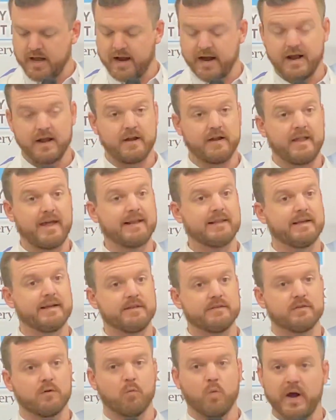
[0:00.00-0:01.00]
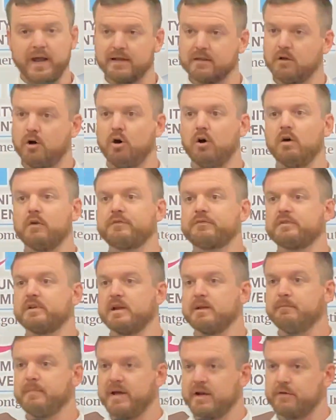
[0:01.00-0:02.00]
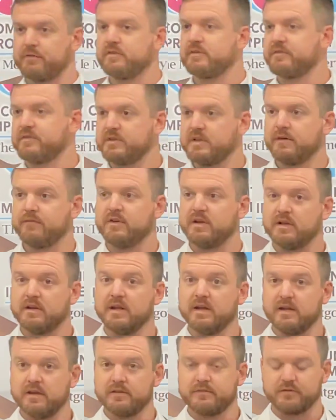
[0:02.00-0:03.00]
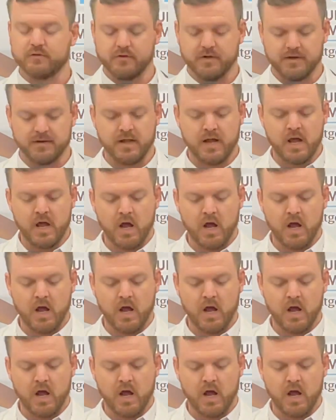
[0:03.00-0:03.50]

and they lead to weight loss and better sensitivity to insulin,